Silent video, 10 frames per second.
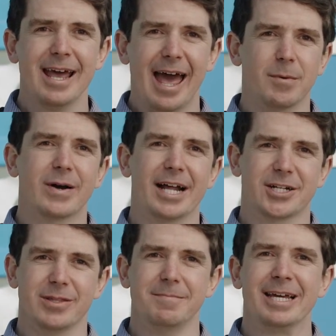and we'll catch
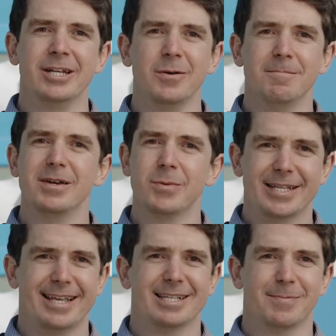you at the Mingenew
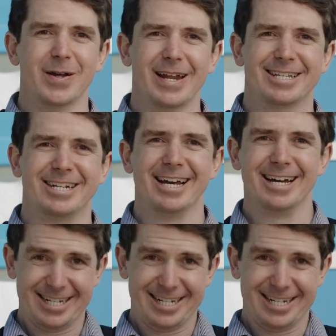Midwest Expo next year.